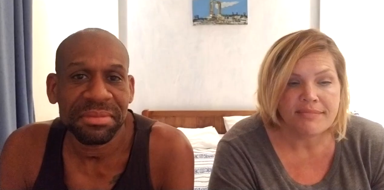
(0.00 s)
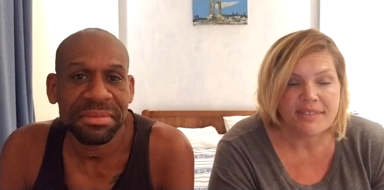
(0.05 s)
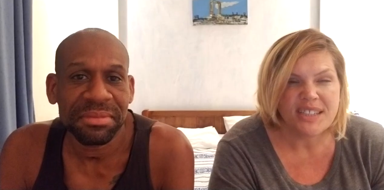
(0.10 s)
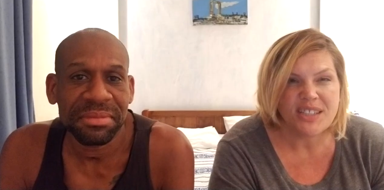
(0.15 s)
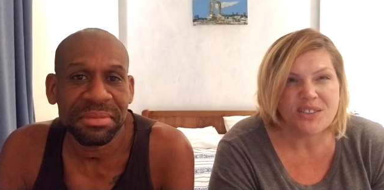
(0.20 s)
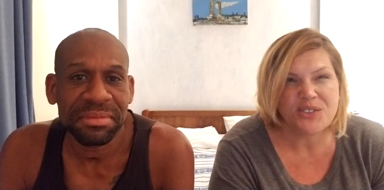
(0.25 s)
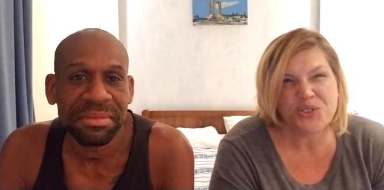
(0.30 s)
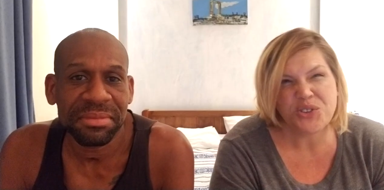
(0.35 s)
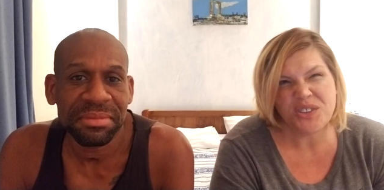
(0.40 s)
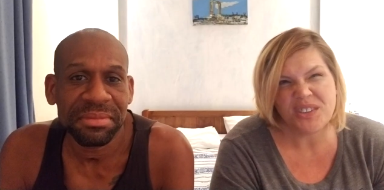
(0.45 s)

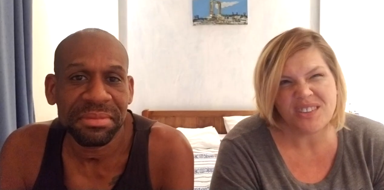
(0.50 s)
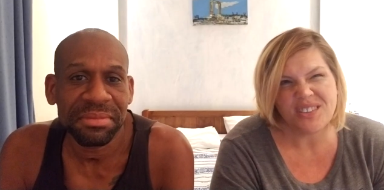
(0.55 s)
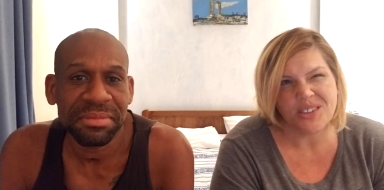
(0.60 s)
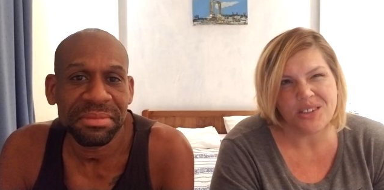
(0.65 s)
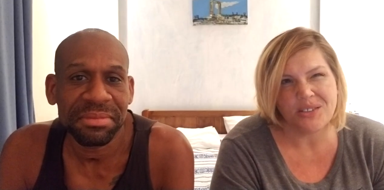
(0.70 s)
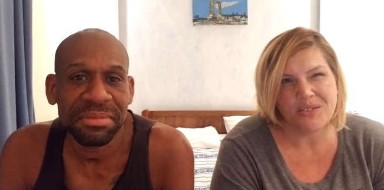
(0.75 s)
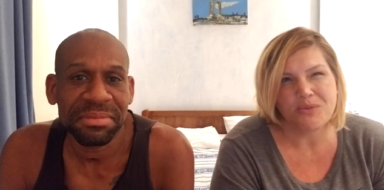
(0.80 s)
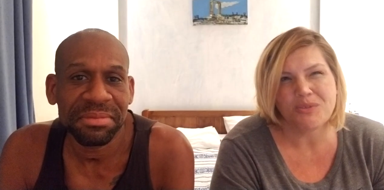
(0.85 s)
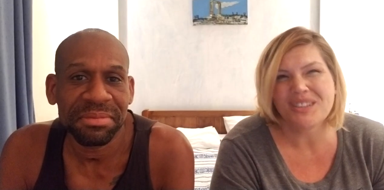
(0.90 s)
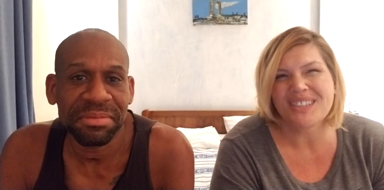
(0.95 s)
Speaker 1: Here's just a
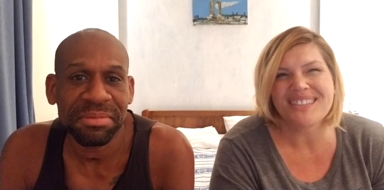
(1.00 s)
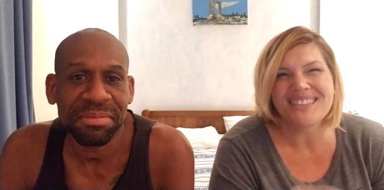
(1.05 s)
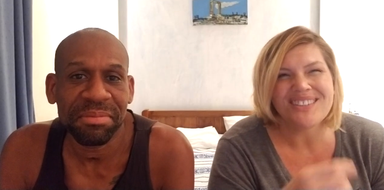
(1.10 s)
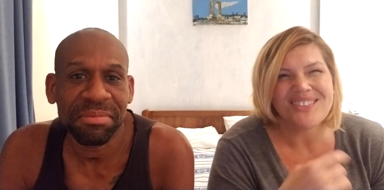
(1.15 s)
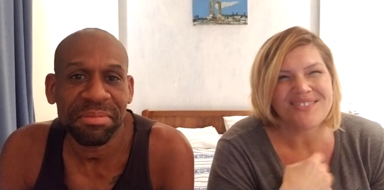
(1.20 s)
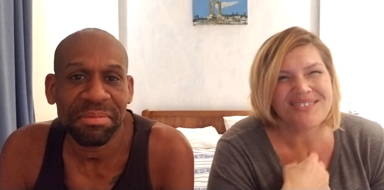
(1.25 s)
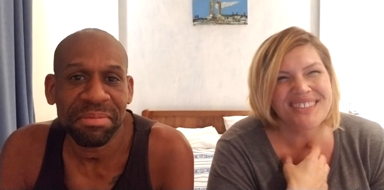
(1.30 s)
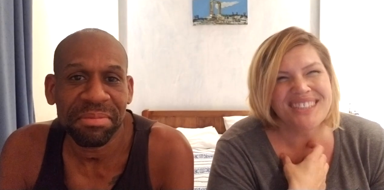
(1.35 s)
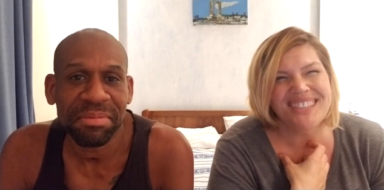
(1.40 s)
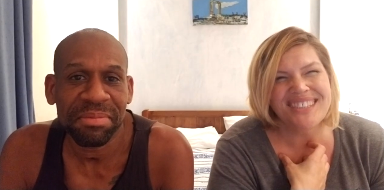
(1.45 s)
little, just,
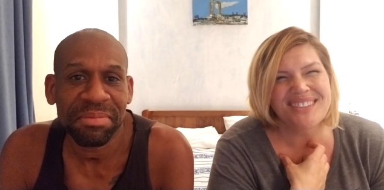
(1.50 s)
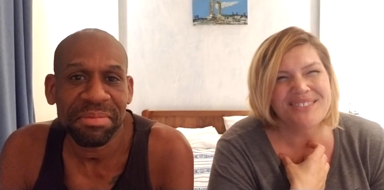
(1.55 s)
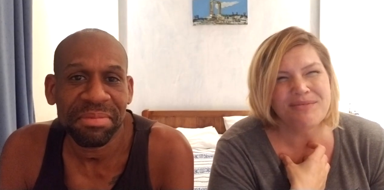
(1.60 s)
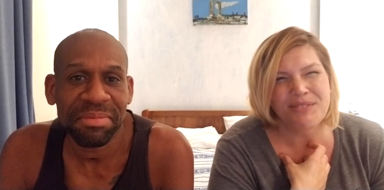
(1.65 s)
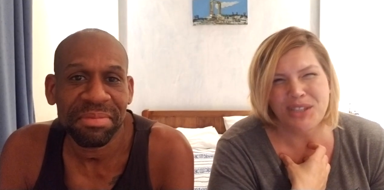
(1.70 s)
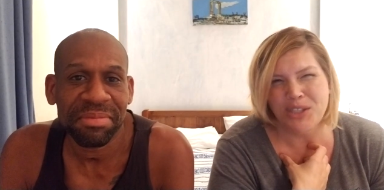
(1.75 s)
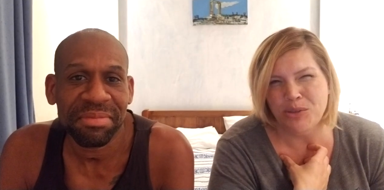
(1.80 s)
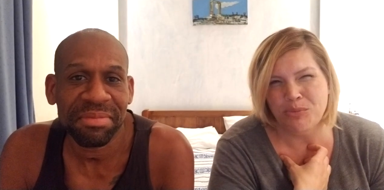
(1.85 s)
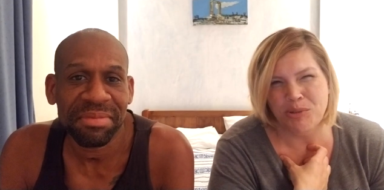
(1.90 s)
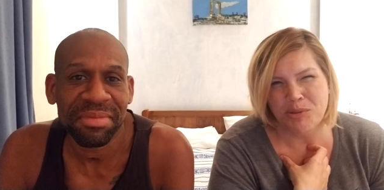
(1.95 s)
just
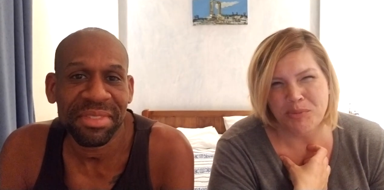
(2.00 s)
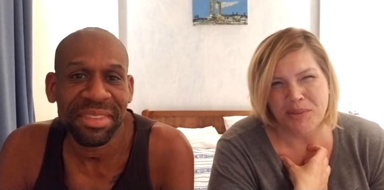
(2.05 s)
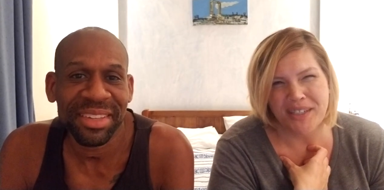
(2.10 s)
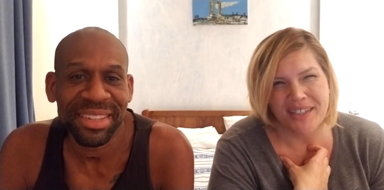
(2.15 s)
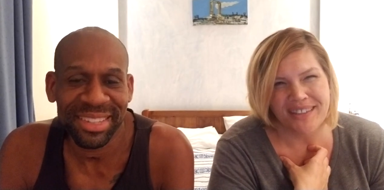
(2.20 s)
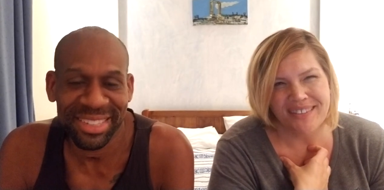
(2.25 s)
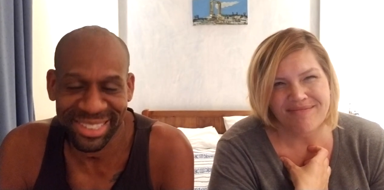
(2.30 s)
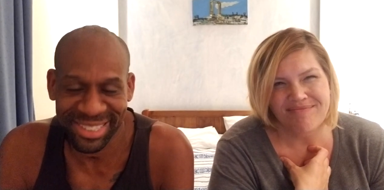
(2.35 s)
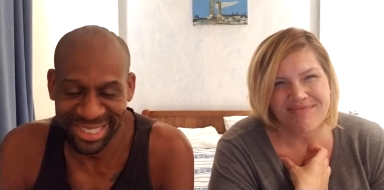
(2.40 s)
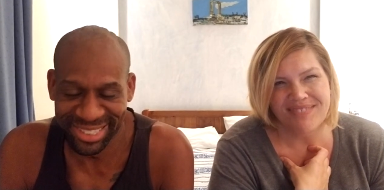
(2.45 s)
humor
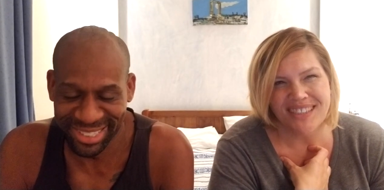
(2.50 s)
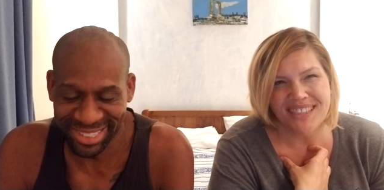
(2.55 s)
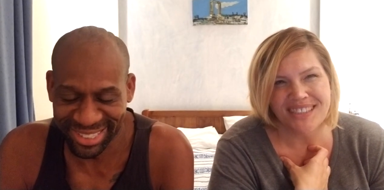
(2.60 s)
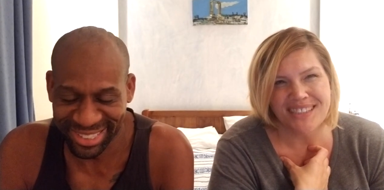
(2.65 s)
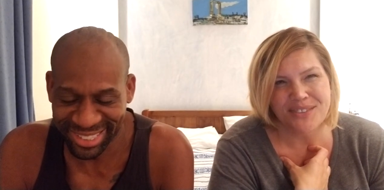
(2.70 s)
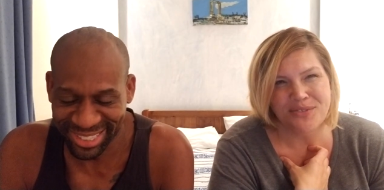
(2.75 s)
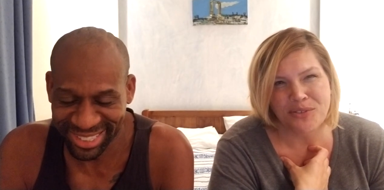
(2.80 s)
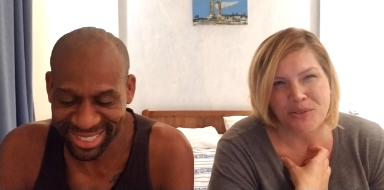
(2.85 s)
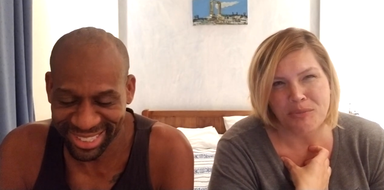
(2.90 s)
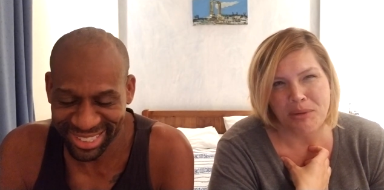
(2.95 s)
me. This
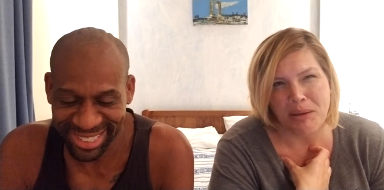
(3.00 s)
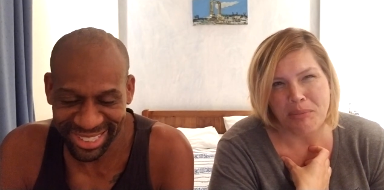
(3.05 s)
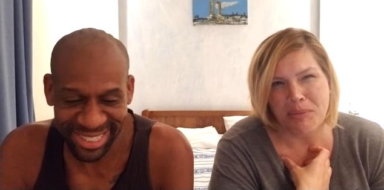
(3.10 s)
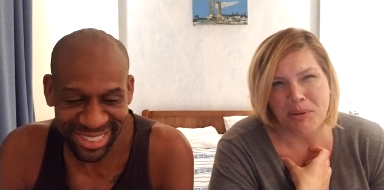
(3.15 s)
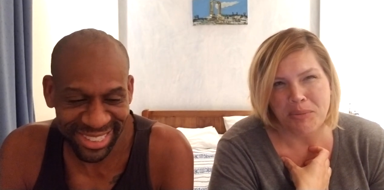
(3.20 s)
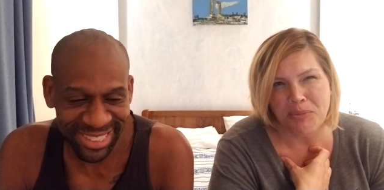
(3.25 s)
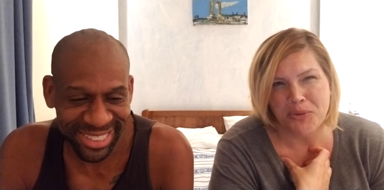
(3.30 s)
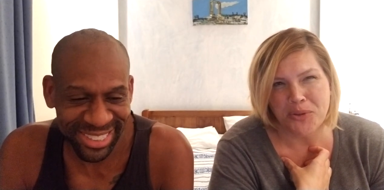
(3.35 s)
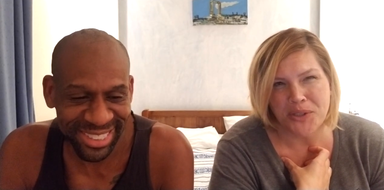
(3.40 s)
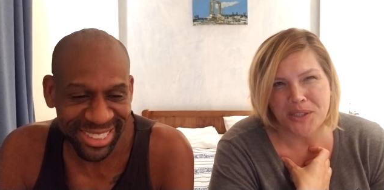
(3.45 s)
is for my
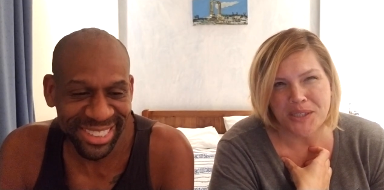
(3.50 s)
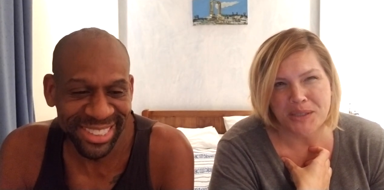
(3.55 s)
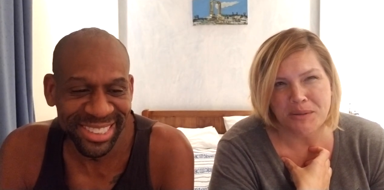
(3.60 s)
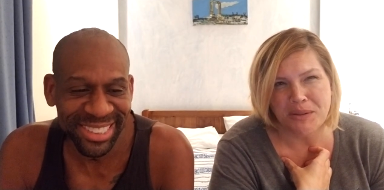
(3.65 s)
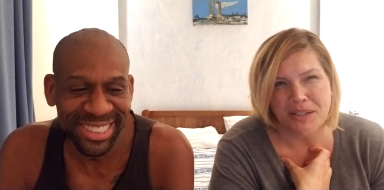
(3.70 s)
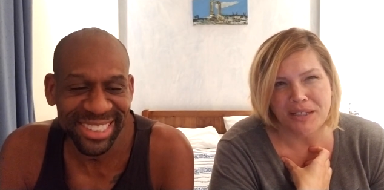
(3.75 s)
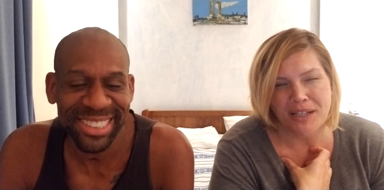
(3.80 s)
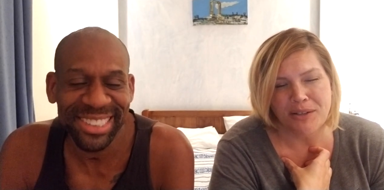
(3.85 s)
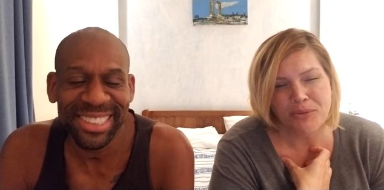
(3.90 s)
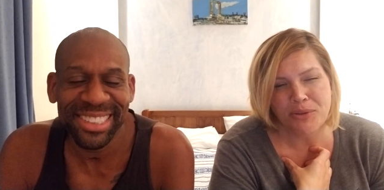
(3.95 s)
memories
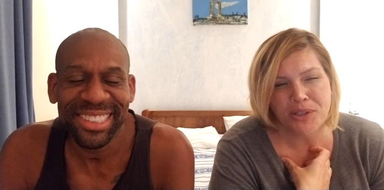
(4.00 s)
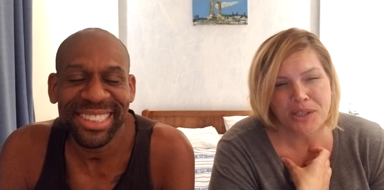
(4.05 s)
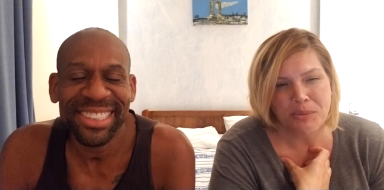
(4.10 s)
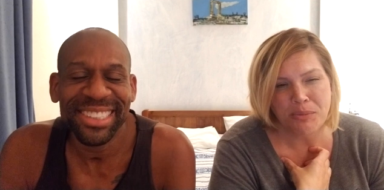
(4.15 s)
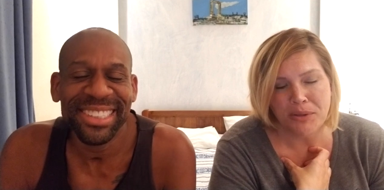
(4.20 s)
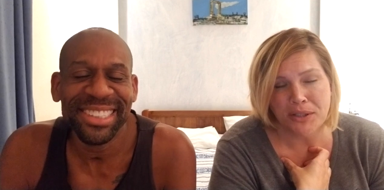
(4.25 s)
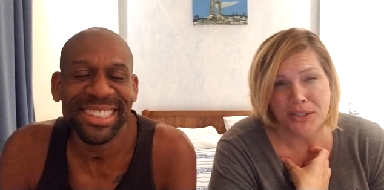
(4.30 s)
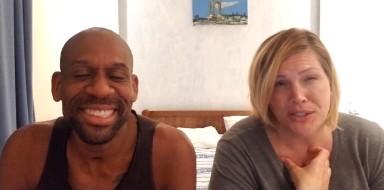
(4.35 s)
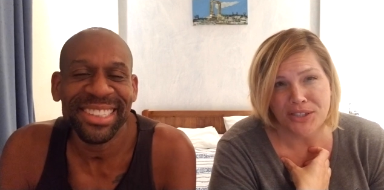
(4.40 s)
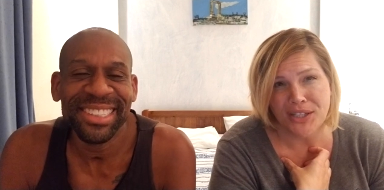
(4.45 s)
and I really
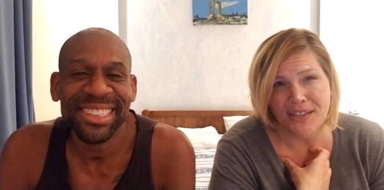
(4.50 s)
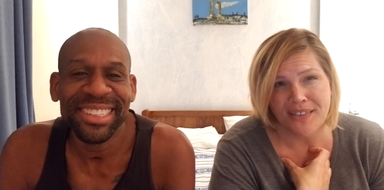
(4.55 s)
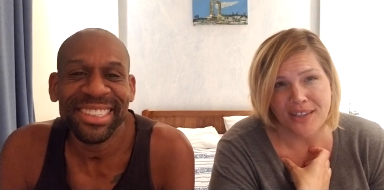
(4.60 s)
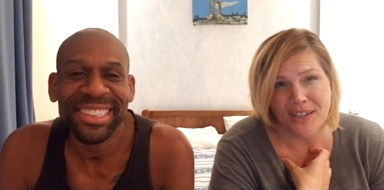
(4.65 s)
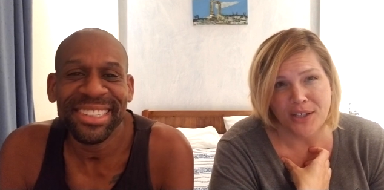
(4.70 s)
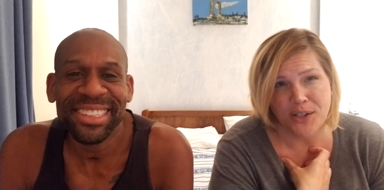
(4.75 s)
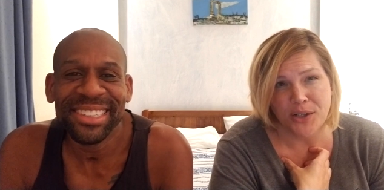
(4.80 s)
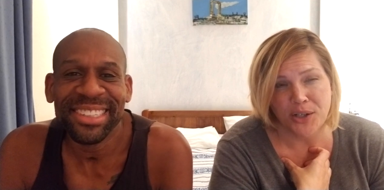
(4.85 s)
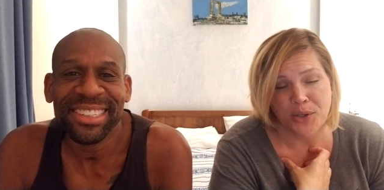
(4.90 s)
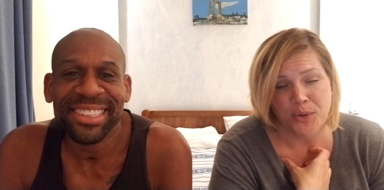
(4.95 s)
appreciate
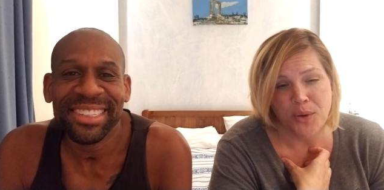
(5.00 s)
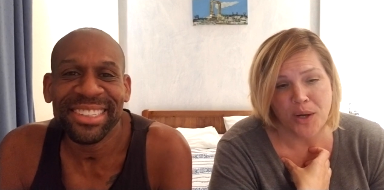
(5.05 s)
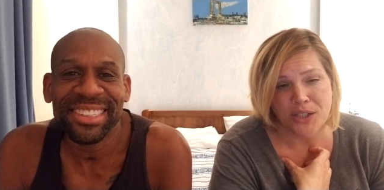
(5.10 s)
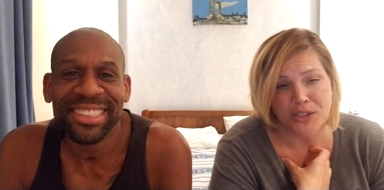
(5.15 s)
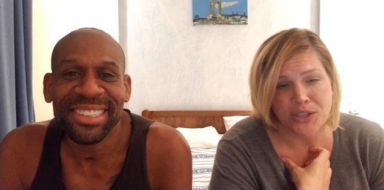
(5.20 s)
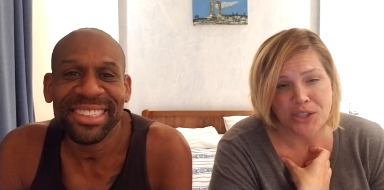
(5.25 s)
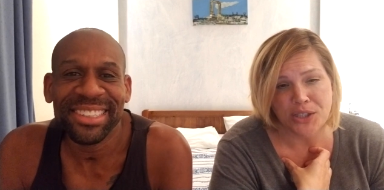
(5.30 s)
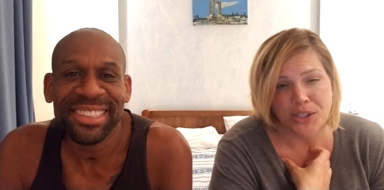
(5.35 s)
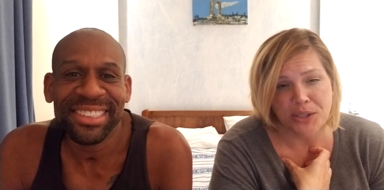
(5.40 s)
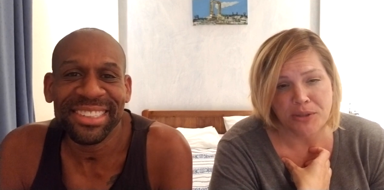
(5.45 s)
that you're here
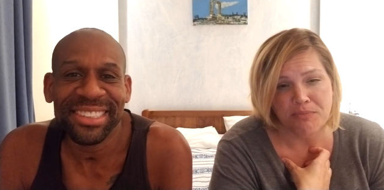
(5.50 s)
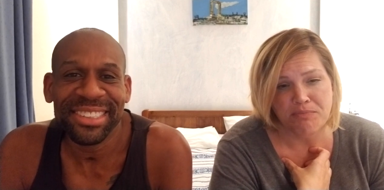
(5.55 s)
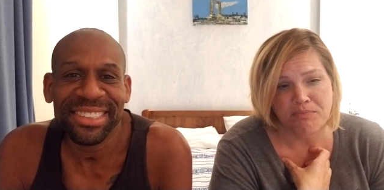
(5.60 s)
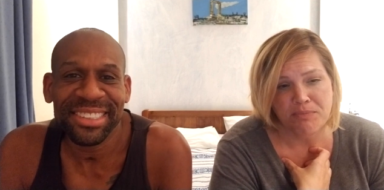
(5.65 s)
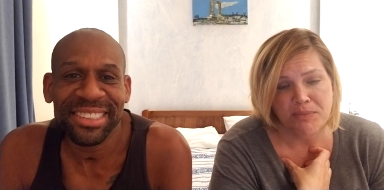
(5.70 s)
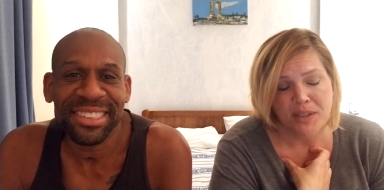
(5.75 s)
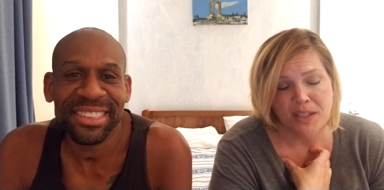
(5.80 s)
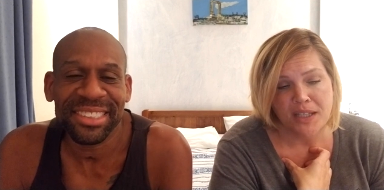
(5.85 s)
watching them.